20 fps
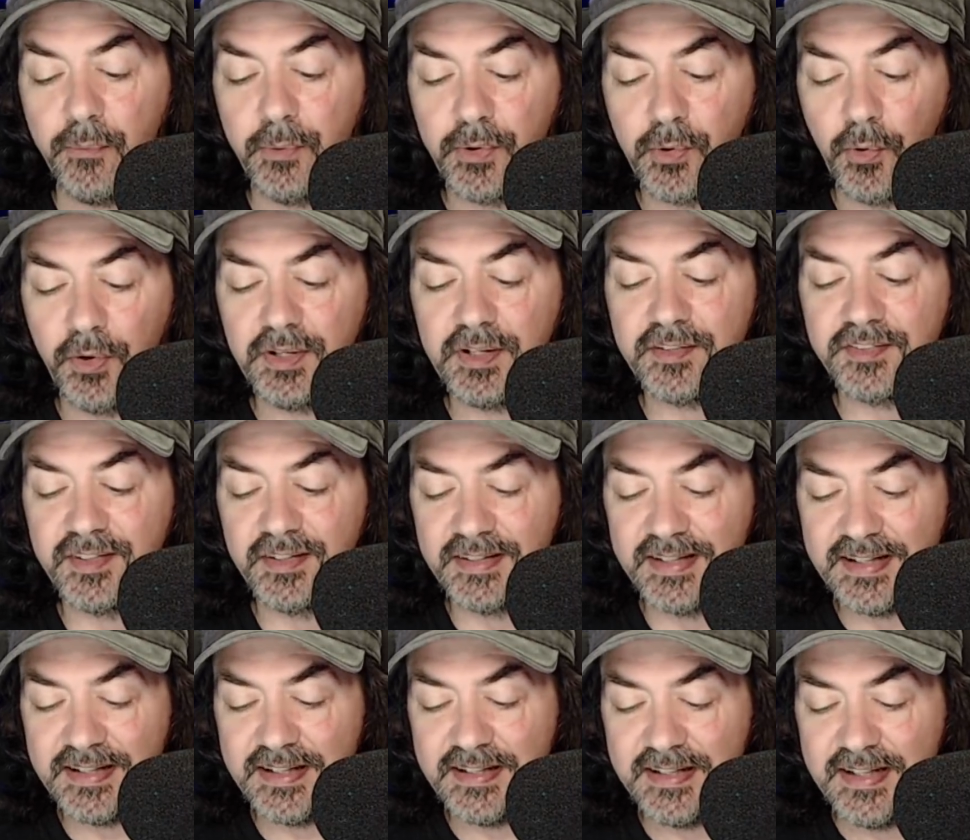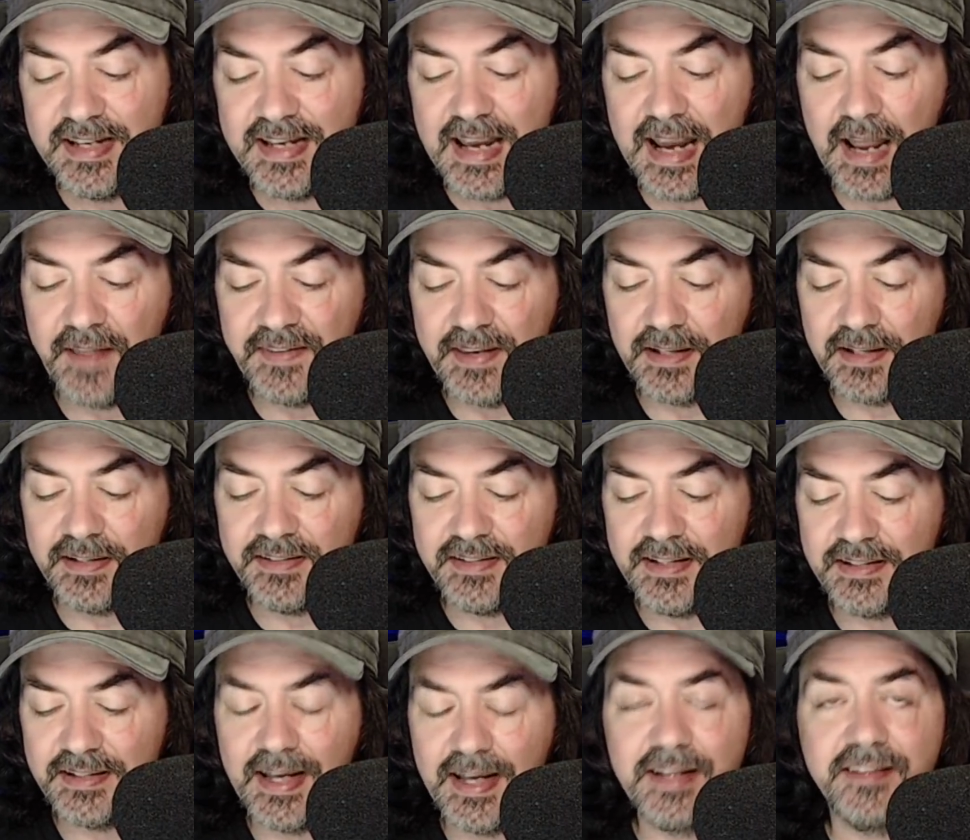The recording is deleted and the
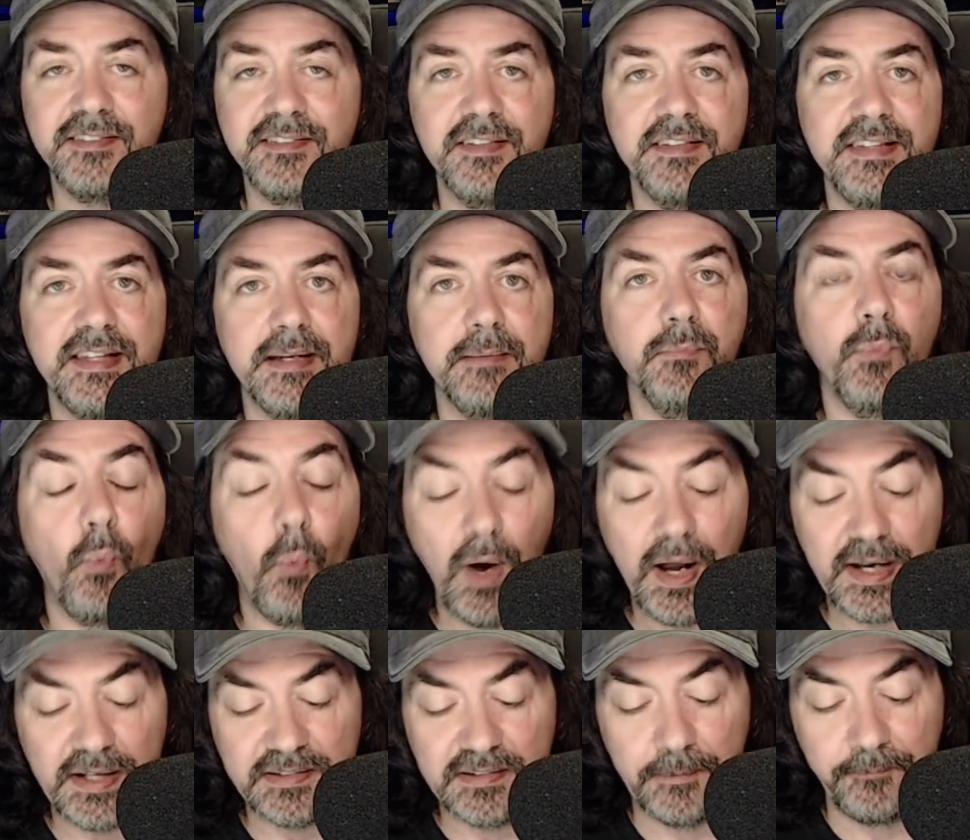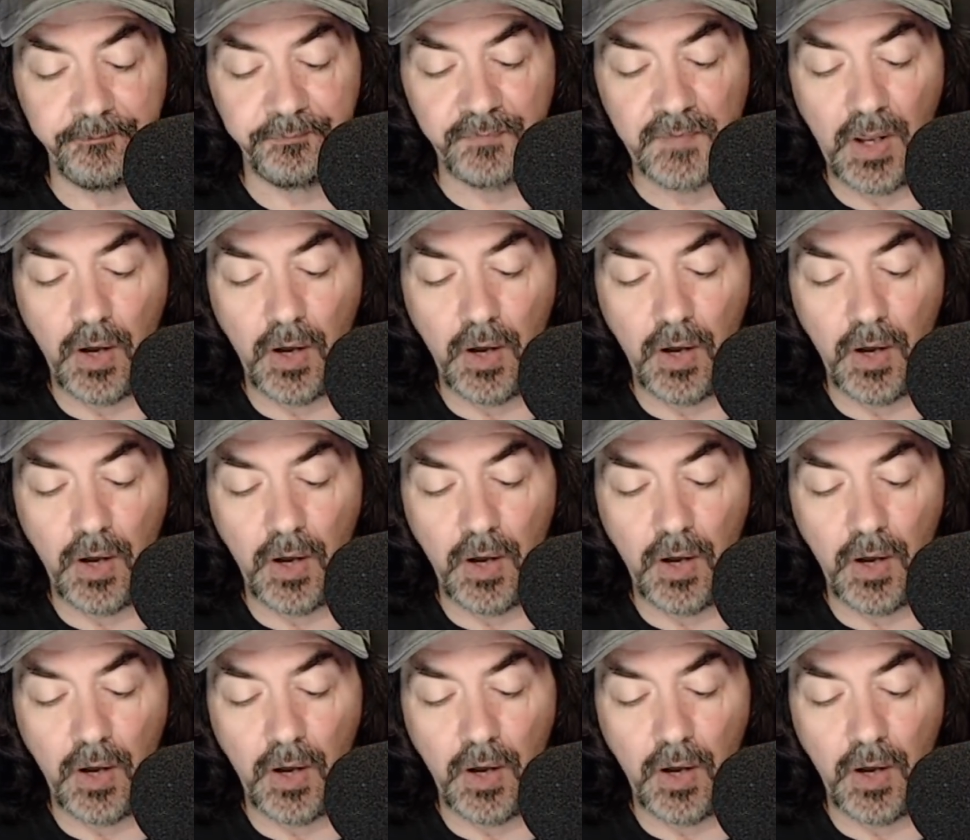LED lights dim white.